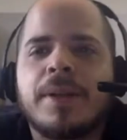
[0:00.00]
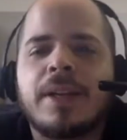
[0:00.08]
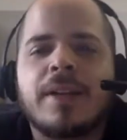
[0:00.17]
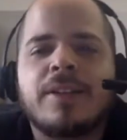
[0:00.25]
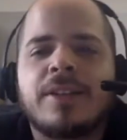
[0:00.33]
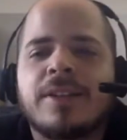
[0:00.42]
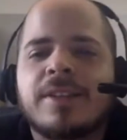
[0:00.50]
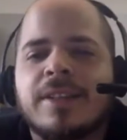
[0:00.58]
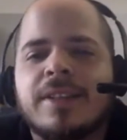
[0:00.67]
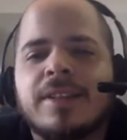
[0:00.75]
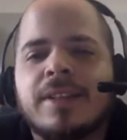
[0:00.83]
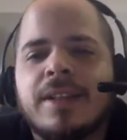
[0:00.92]
but I just
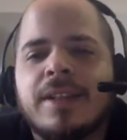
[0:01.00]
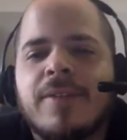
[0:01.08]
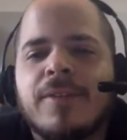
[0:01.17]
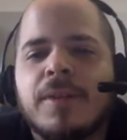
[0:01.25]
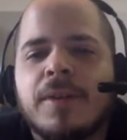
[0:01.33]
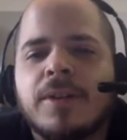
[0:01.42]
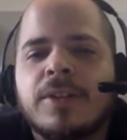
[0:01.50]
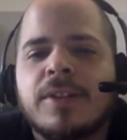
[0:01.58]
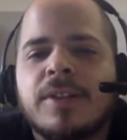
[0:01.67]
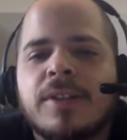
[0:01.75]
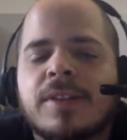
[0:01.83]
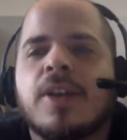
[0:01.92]
it's never
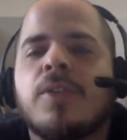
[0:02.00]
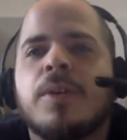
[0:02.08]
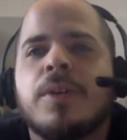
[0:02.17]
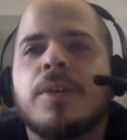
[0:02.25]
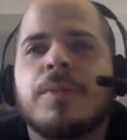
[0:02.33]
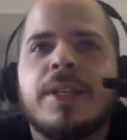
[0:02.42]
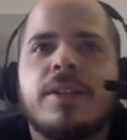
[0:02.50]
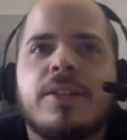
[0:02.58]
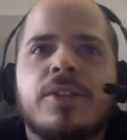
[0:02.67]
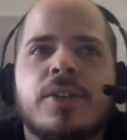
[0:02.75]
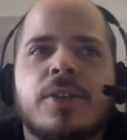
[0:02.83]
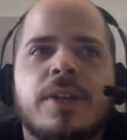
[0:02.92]
stuck with me
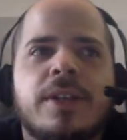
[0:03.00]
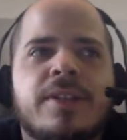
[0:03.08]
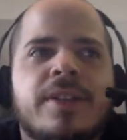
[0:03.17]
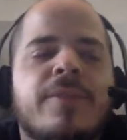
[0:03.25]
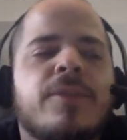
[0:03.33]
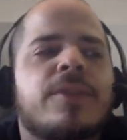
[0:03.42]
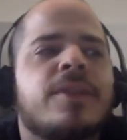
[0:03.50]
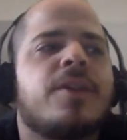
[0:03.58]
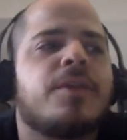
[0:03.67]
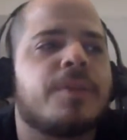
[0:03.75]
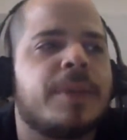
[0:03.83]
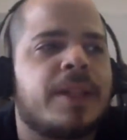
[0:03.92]
so it's never
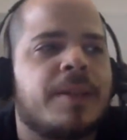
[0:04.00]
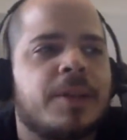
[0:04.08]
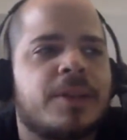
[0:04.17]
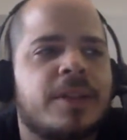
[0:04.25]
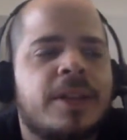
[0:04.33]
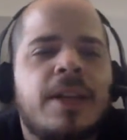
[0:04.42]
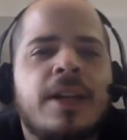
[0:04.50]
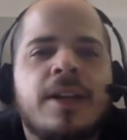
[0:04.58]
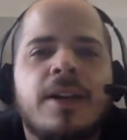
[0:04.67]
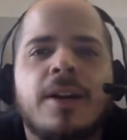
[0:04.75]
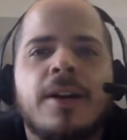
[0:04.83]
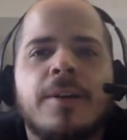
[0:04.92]
stuck with me that much.
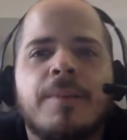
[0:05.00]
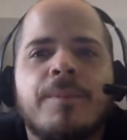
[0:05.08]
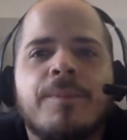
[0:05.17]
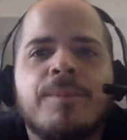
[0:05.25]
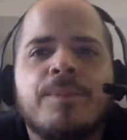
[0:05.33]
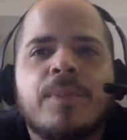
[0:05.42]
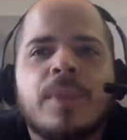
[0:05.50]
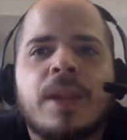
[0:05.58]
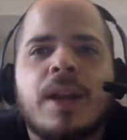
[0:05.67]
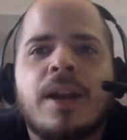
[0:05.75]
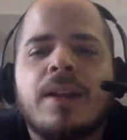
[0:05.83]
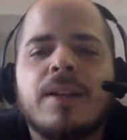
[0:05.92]
Um,
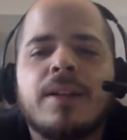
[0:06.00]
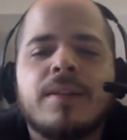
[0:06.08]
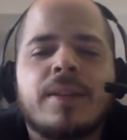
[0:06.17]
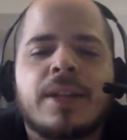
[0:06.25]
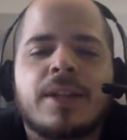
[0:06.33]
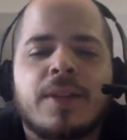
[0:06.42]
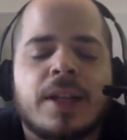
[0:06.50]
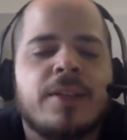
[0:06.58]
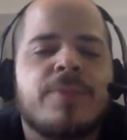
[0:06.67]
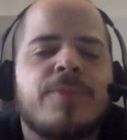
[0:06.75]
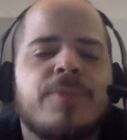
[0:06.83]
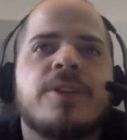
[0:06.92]
uh, like like
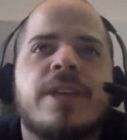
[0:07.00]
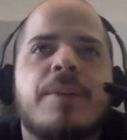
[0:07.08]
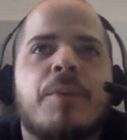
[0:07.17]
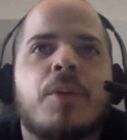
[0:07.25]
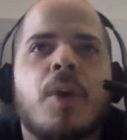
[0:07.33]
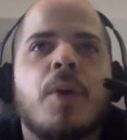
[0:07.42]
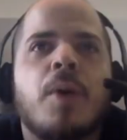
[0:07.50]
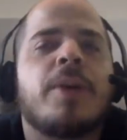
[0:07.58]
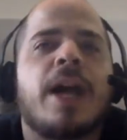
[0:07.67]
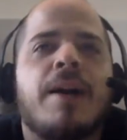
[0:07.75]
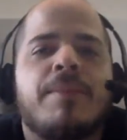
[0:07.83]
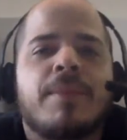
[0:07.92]
for example
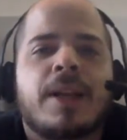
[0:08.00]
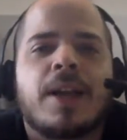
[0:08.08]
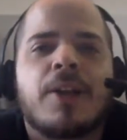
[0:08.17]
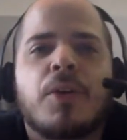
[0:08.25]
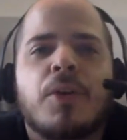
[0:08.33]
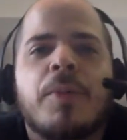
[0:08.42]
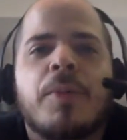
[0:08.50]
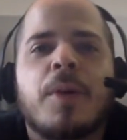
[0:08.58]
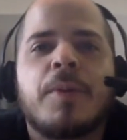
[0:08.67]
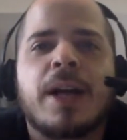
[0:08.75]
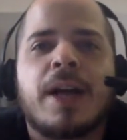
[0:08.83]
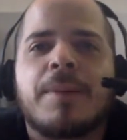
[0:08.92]
RoboCop. Like I grew up with
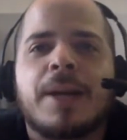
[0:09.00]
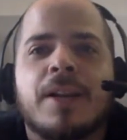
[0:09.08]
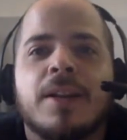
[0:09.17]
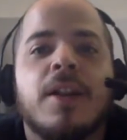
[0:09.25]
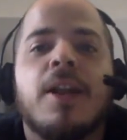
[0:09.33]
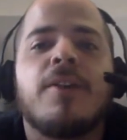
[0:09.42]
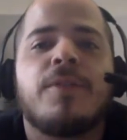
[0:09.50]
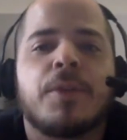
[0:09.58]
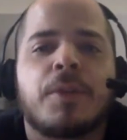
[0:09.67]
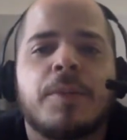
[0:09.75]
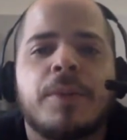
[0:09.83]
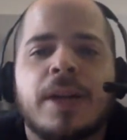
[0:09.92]
RoboCop and I love
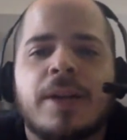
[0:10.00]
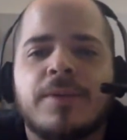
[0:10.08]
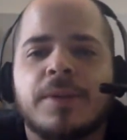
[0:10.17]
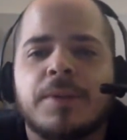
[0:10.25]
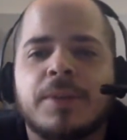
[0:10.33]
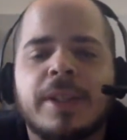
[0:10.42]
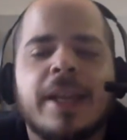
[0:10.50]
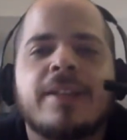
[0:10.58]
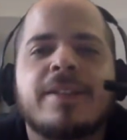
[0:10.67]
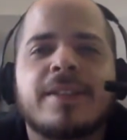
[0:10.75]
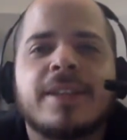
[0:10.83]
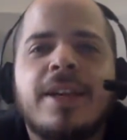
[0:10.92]
the RoboCop films.
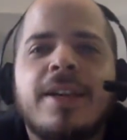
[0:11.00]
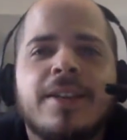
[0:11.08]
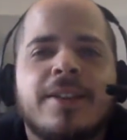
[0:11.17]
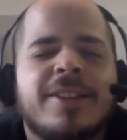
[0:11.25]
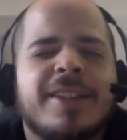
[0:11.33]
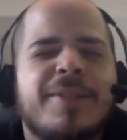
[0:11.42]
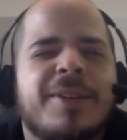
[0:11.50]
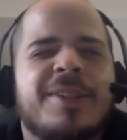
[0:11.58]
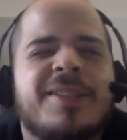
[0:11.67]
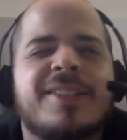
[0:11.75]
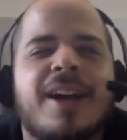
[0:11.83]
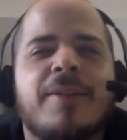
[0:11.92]
Yes, there's even
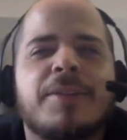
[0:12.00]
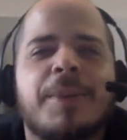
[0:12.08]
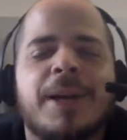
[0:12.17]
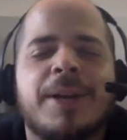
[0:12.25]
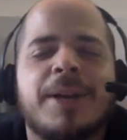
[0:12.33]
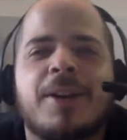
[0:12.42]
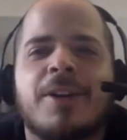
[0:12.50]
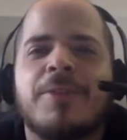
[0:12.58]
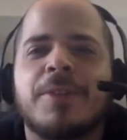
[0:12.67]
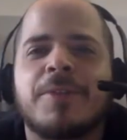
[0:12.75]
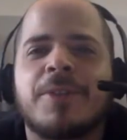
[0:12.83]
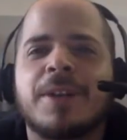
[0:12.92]
a soft spot in my
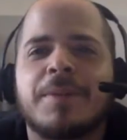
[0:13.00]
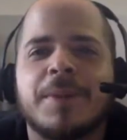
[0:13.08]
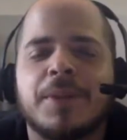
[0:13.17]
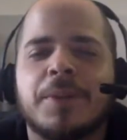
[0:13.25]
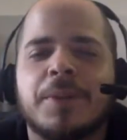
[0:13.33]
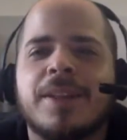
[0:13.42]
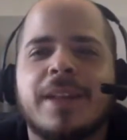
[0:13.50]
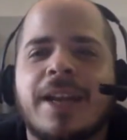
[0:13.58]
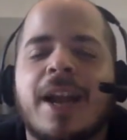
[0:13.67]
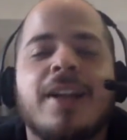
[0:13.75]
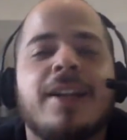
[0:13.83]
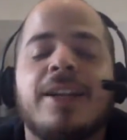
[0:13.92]
heart for the Frank Miller one,
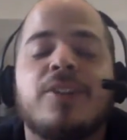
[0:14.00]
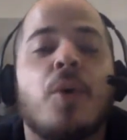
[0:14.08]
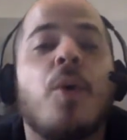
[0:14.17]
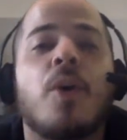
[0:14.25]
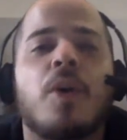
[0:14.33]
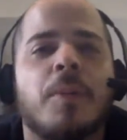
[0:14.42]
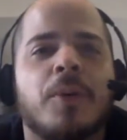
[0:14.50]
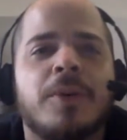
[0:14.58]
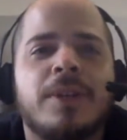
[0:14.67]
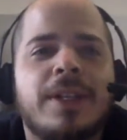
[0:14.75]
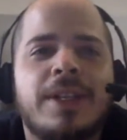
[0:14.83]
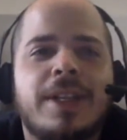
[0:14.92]
and I it's horrible.